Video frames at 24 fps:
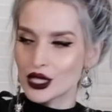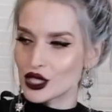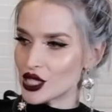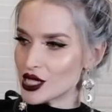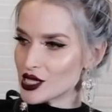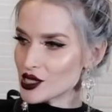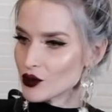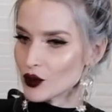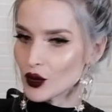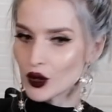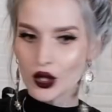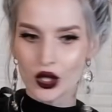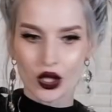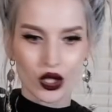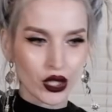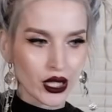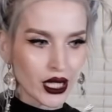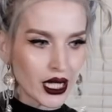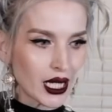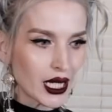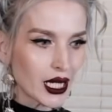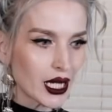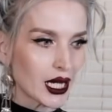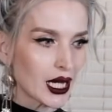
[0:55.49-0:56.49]
as we're
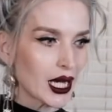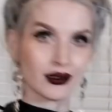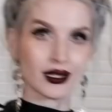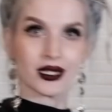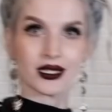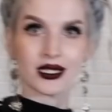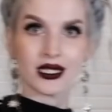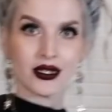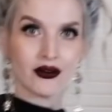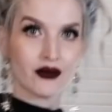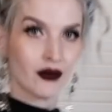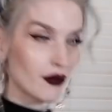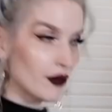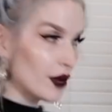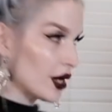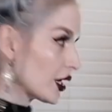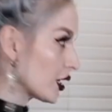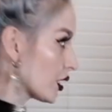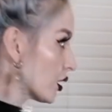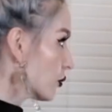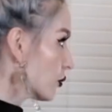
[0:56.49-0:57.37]
cooking, that's even better.